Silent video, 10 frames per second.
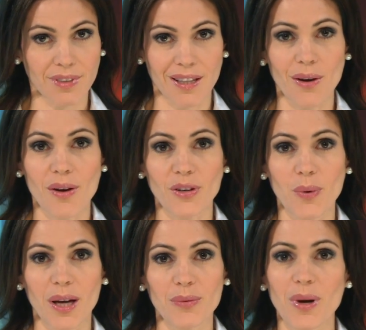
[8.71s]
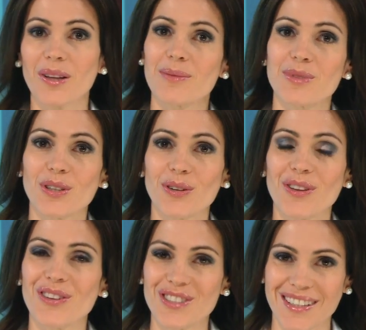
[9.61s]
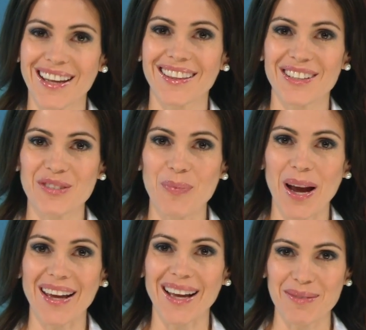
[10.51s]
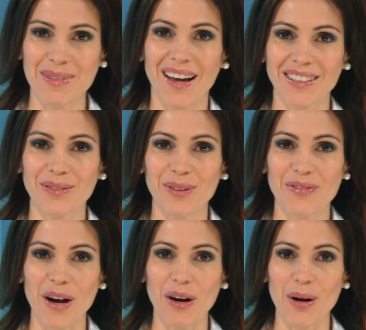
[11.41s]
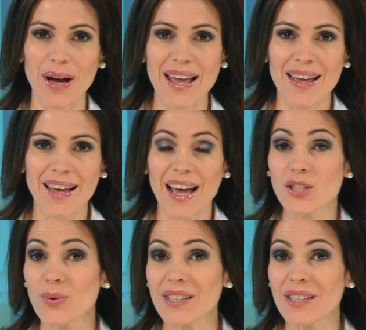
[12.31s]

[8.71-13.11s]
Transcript: Hello, everyone. Welcome to your Thursday lunch break. I'm Tanya Rivero. As